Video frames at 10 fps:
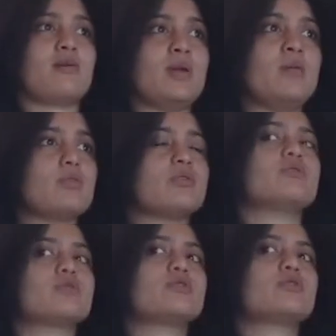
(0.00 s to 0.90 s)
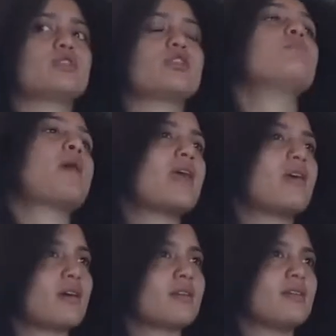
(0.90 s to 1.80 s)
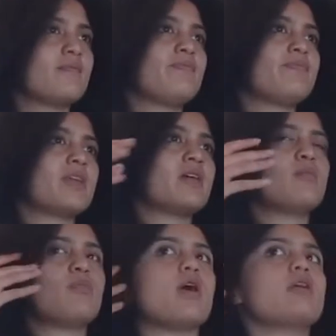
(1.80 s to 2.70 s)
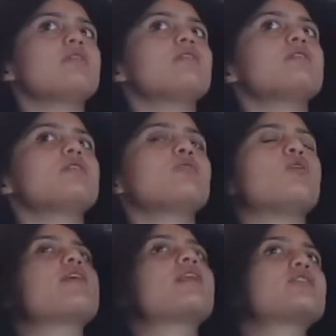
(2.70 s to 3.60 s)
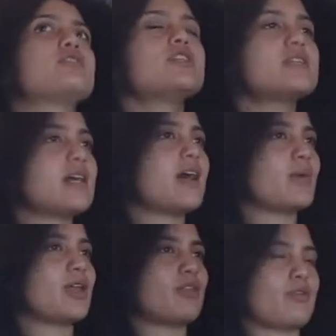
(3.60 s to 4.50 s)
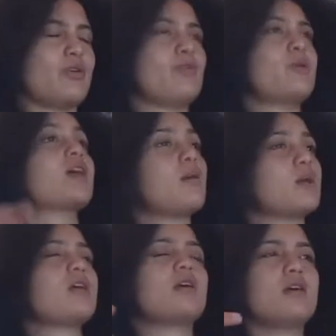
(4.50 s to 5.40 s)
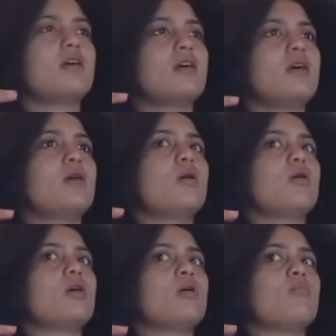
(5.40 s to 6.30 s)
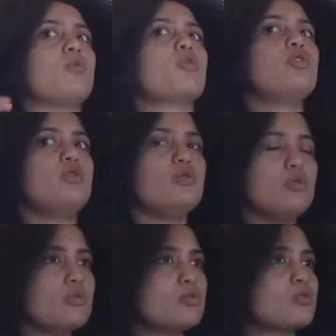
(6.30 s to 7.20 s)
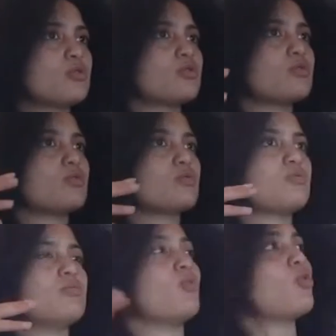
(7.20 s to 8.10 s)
people to make it. But with electricity coming through, becoming more used, more